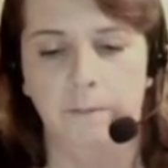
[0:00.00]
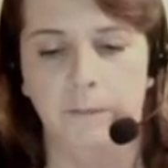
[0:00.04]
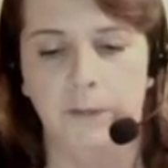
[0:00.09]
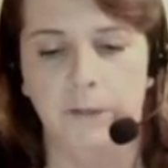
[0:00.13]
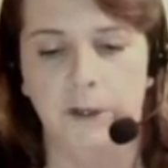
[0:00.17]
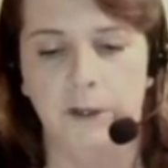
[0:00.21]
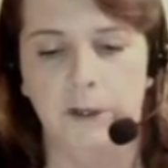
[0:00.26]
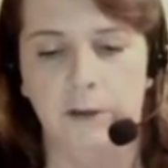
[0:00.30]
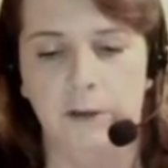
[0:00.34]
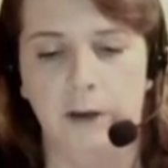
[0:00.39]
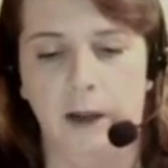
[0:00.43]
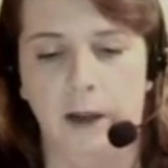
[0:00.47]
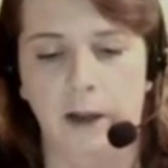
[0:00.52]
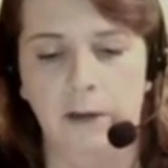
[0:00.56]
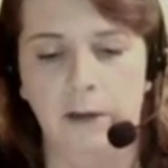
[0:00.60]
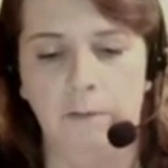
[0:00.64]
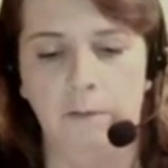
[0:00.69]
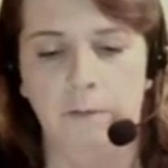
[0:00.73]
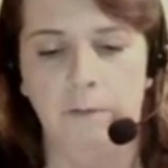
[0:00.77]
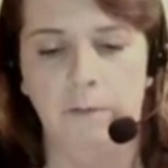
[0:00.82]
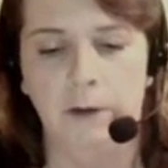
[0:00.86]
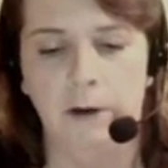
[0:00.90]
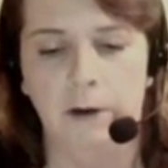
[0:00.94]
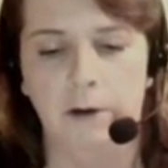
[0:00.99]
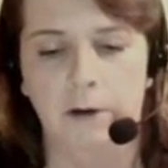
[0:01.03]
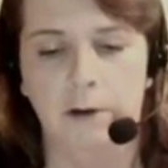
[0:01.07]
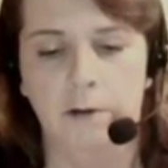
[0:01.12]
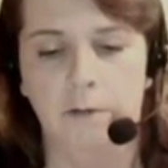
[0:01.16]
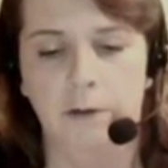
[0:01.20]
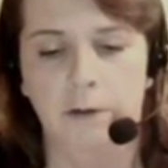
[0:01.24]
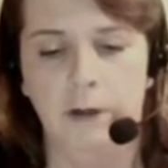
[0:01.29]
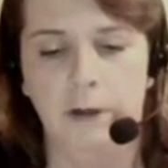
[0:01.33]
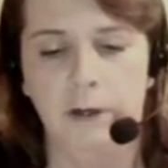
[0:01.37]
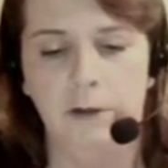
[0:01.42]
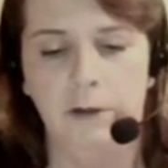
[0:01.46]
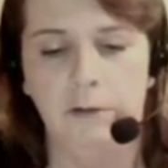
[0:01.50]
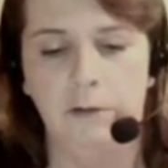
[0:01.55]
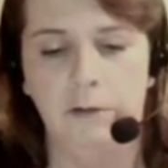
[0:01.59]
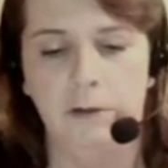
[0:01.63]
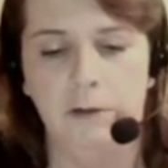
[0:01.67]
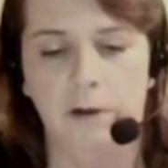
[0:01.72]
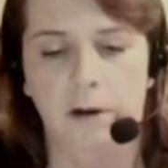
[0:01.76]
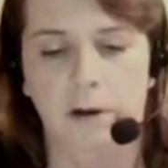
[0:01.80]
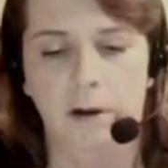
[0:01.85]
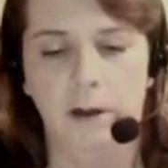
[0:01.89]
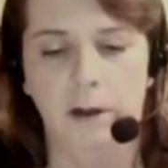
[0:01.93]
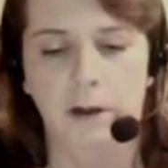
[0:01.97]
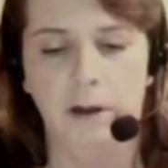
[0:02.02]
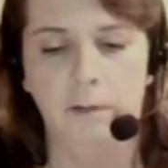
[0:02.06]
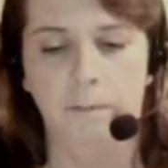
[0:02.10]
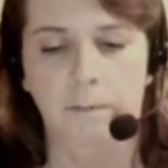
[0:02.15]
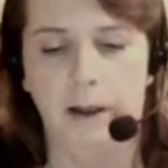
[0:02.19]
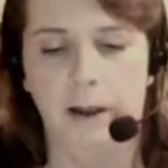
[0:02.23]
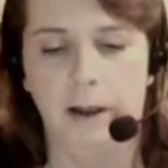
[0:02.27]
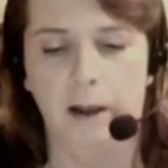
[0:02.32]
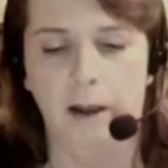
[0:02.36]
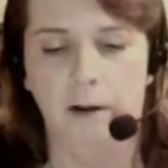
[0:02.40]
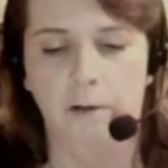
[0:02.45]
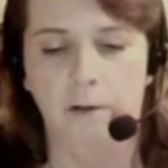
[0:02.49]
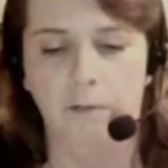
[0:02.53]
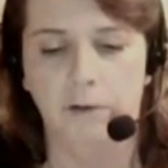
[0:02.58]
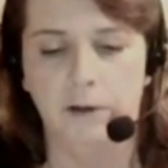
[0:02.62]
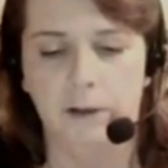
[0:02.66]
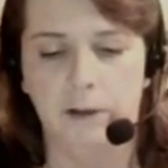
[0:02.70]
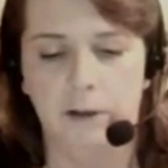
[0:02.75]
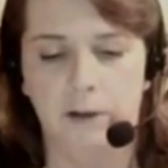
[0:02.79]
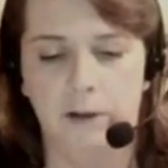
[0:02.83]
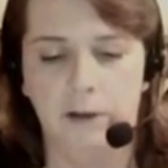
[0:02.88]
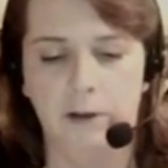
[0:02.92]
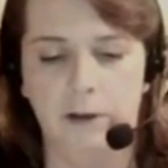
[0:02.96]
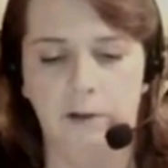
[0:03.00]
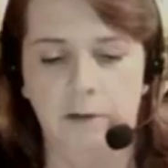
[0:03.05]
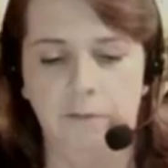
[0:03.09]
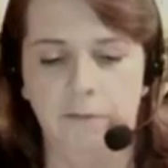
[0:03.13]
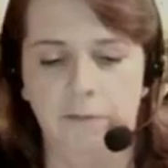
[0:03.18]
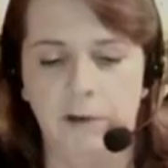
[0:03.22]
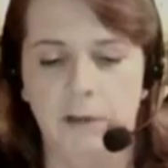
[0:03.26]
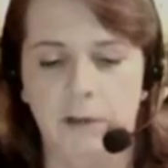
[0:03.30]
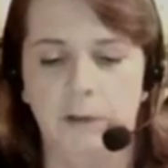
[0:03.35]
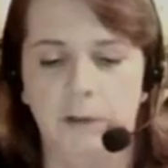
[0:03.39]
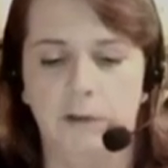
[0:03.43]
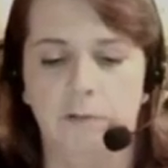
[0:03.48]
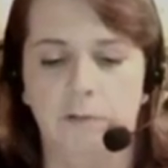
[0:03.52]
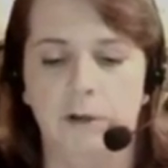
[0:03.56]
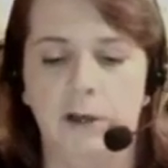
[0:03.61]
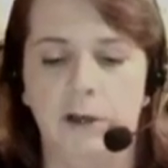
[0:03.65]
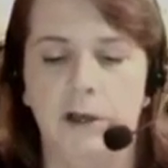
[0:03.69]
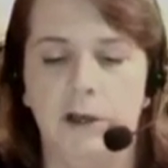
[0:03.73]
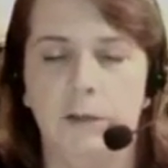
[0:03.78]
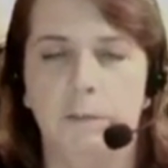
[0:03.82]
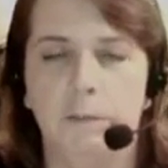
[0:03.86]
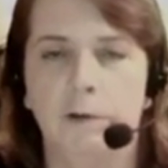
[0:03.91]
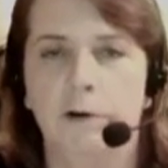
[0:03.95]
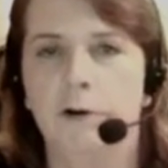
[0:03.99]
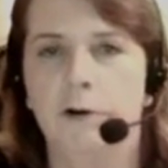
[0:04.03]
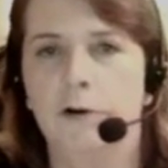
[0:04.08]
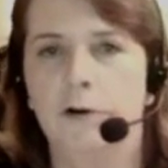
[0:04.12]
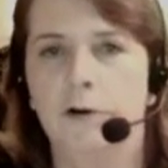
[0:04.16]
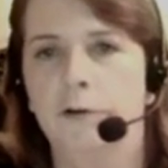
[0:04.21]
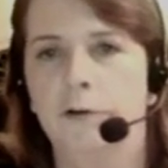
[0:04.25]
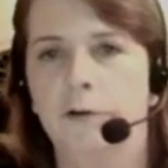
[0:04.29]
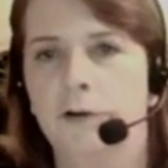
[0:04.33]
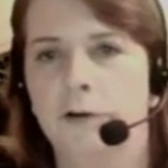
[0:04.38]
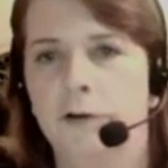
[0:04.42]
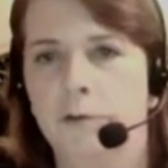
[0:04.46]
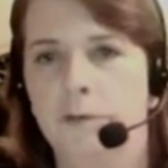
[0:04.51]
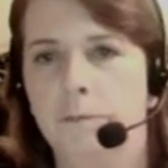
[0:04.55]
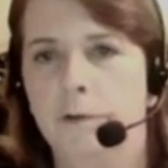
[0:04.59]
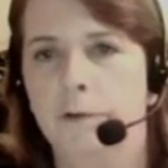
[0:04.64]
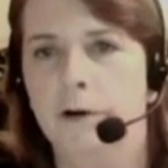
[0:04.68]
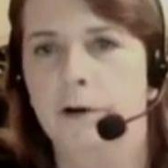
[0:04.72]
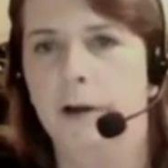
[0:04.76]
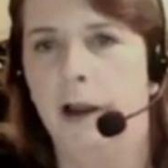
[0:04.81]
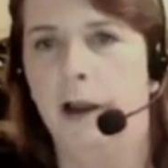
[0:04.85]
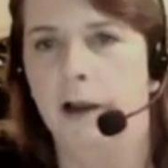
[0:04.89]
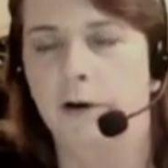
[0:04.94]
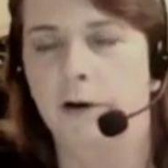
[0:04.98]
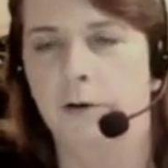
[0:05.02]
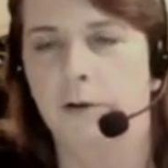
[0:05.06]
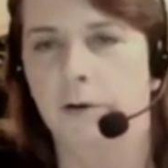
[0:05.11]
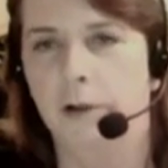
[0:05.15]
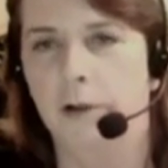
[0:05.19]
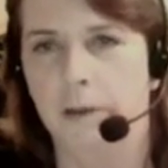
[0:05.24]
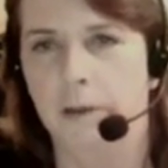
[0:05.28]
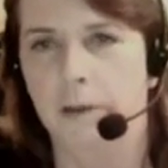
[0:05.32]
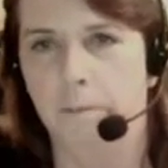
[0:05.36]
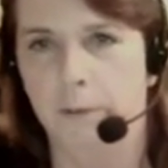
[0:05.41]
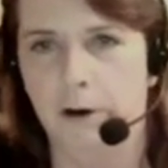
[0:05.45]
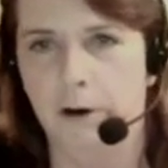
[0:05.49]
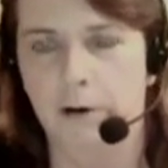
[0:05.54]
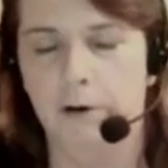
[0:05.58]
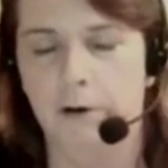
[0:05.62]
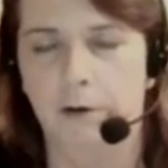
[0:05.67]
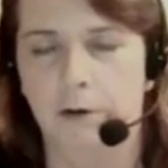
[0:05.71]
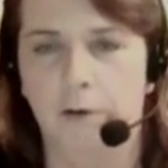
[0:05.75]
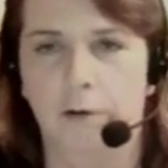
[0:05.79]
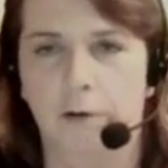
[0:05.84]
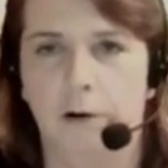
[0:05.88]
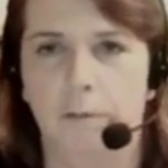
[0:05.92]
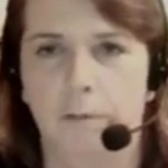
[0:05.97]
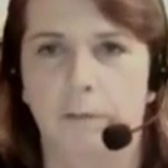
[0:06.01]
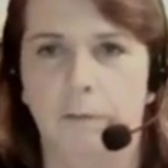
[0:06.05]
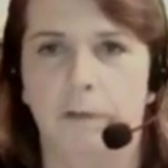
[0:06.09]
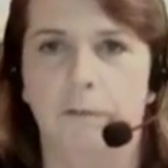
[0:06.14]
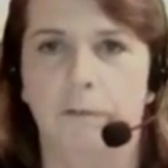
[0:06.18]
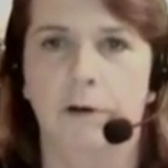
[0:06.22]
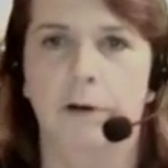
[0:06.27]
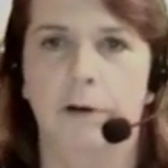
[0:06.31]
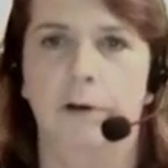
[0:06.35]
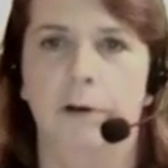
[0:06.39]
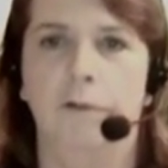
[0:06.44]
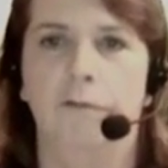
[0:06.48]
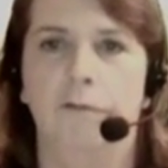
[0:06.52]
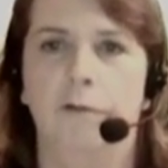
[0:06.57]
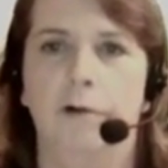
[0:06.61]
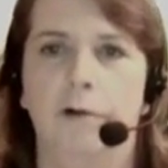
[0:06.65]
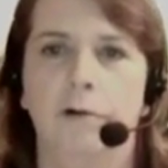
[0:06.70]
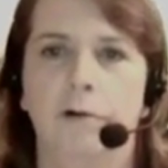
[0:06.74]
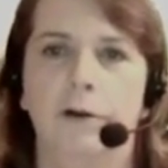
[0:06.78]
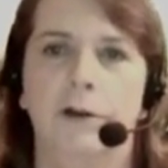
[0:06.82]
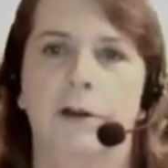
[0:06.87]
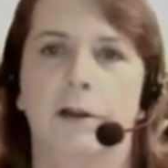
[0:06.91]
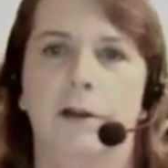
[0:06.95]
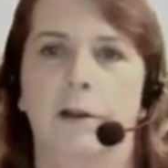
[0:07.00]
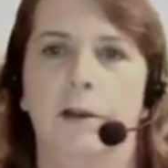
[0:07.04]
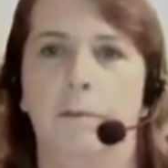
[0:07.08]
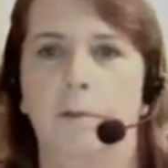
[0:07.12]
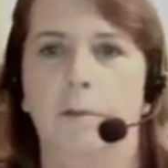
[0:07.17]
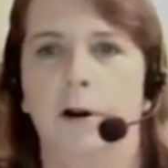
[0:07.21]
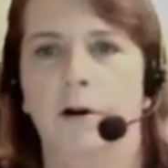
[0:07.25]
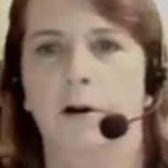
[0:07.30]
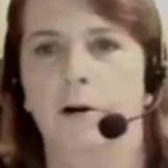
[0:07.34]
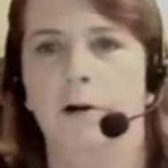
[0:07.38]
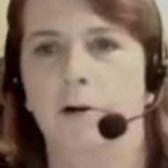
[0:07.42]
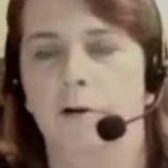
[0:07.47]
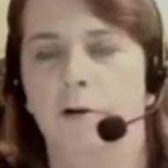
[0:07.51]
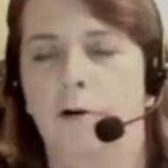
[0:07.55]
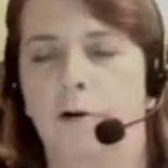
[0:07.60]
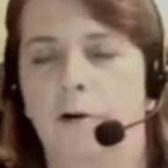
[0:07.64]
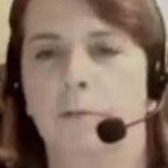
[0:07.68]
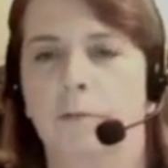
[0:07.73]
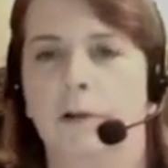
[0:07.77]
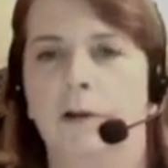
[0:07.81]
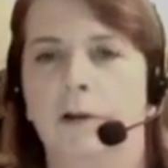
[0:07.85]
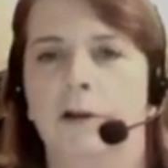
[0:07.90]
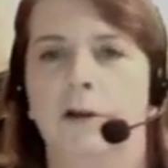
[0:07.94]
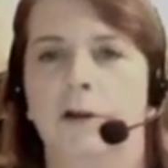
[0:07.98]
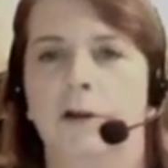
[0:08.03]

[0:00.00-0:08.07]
tonight we are going to talk about the difference between spiritual, supernatural, and paranormal. We're going to focus on the paranormal